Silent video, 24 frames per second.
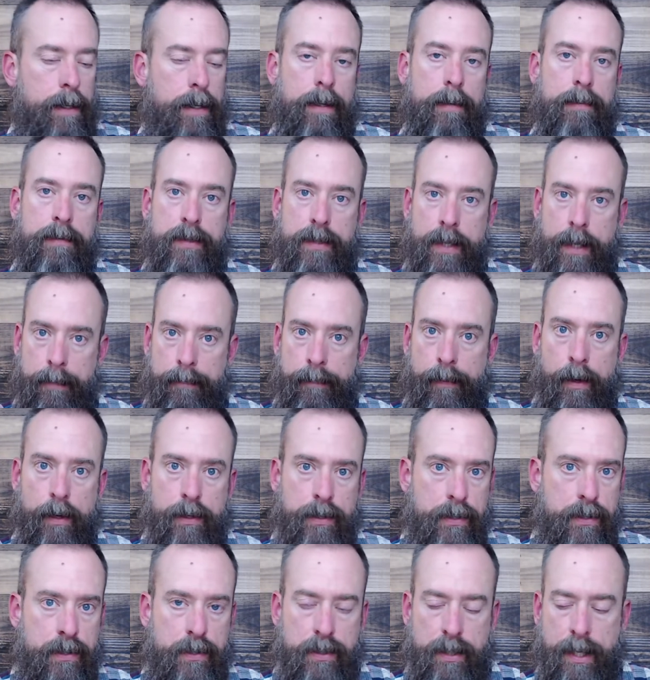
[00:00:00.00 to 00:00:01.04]
Some
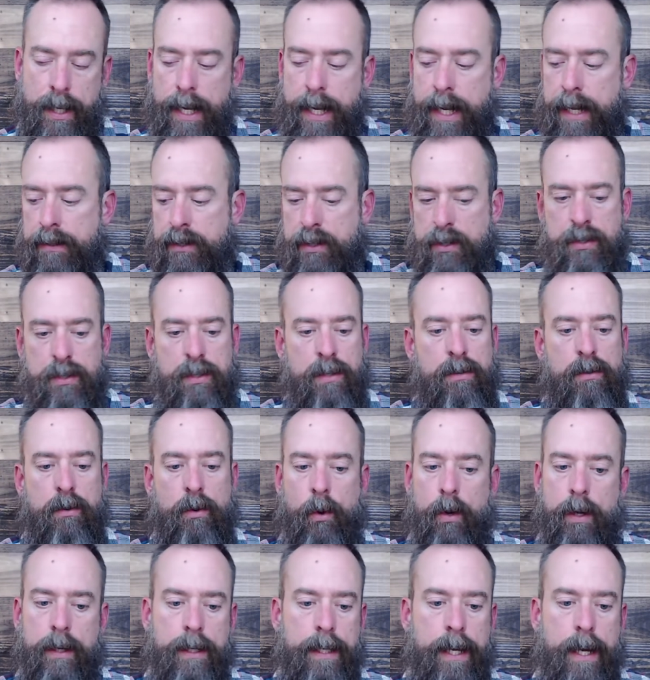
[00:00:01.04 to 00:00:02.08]
versions say just an
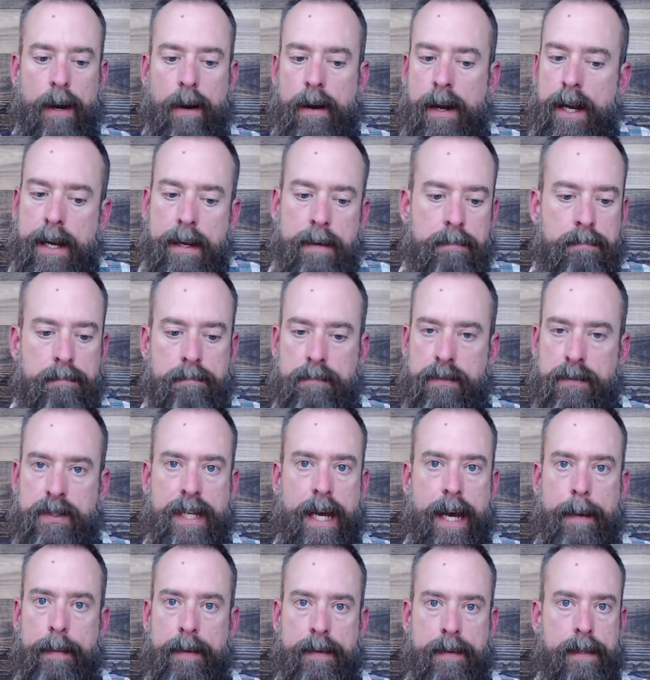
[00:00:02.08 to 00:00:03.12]
ordinary
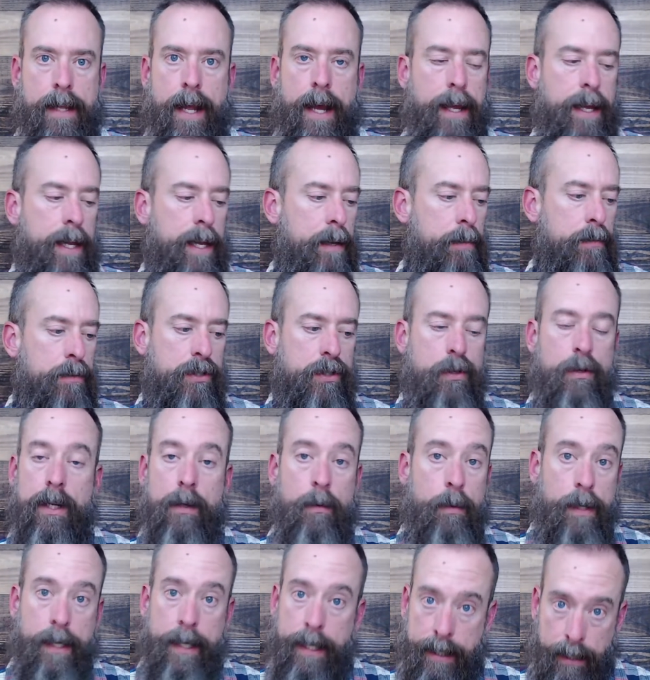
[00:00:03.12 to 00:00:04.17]
Sabbath day. He was doing
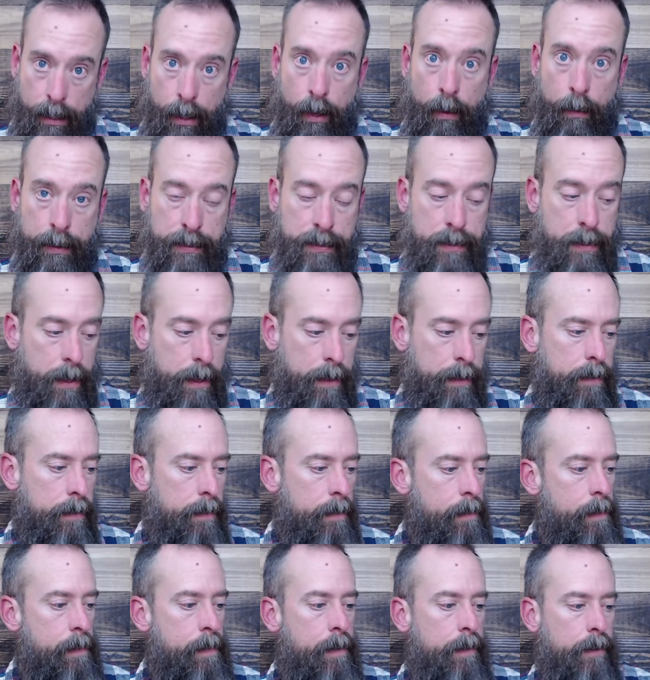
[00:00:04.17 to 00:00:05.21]
what he had always done.
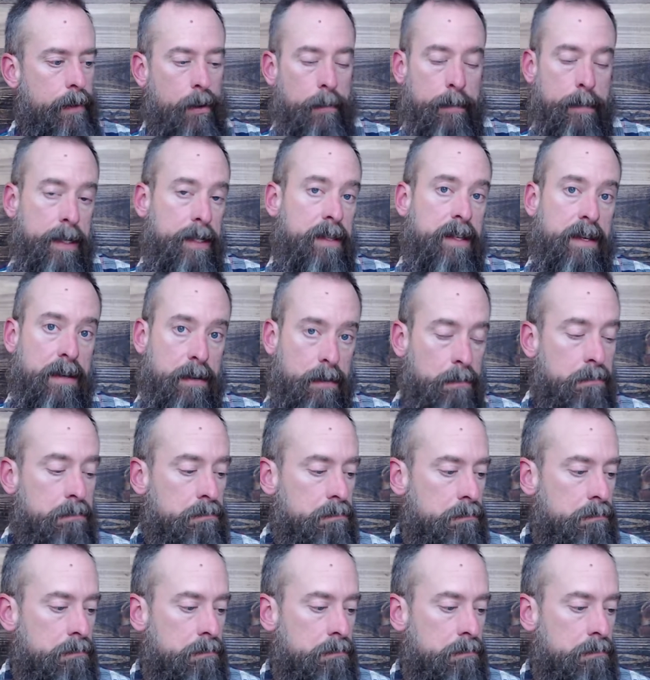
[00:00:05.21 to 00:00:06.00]
No big deal.